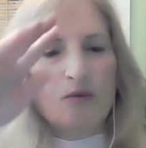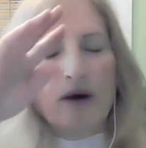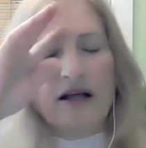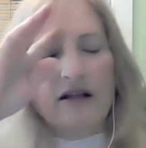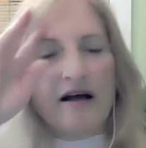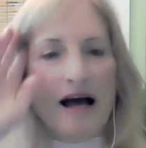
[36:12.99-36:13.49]

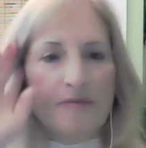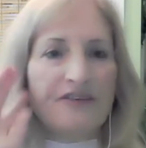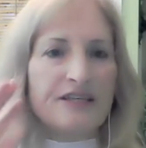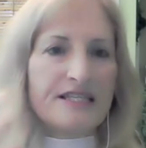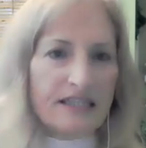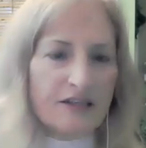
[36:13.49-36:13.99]
Well,
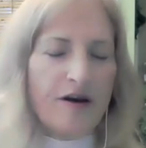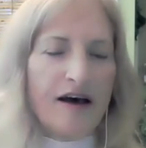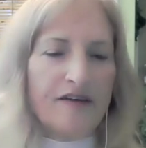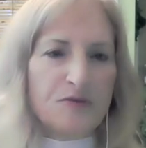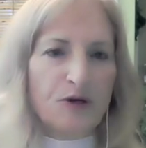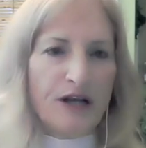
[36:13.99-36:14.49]
obviously you
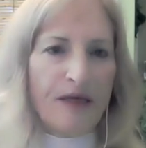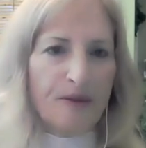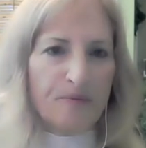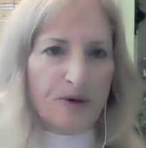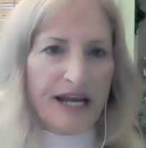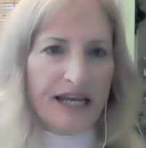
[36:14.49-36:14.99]
have to put on
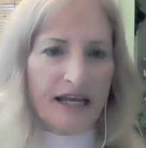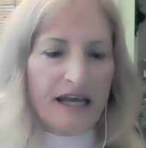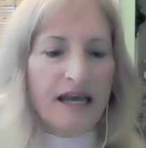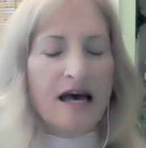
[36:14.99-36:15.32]
the brake.